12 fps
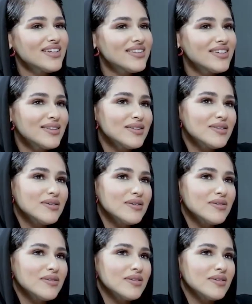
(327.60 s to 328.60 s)
think
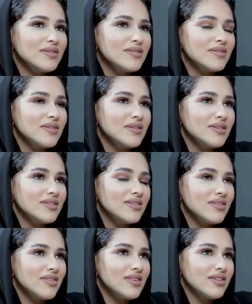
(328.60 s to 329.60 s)
the
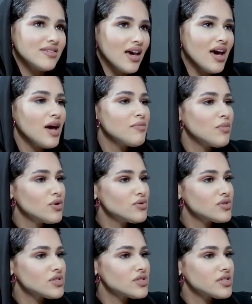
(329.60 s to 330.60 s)
day I
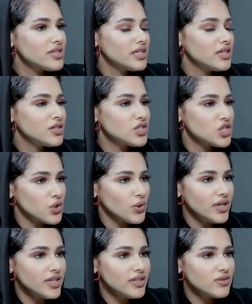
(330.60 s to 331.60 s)
mostly
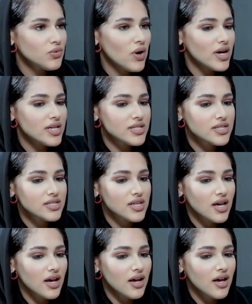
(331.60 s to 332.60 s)
enjoyed was
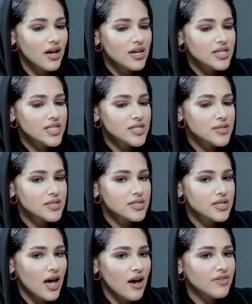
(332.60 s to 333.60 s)

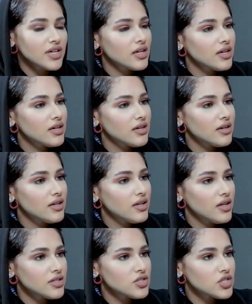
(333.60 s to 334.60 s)
having a
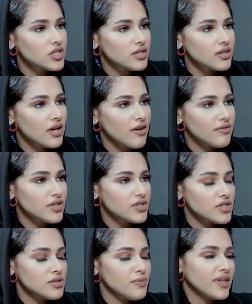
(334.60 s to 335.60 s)
lunch and having
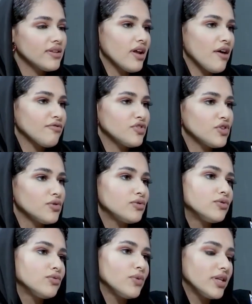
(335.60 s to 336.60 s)
to spend an
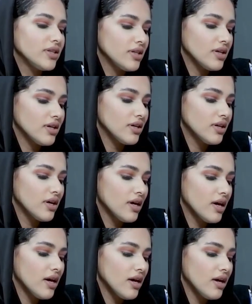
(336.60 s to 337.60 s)
afternoon with
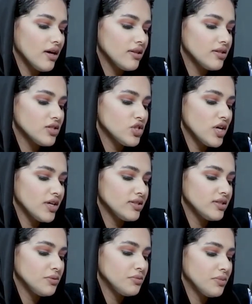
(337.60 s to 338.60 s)
the
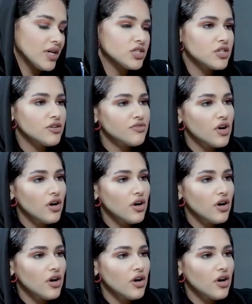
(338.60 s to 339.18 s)
charity Passion of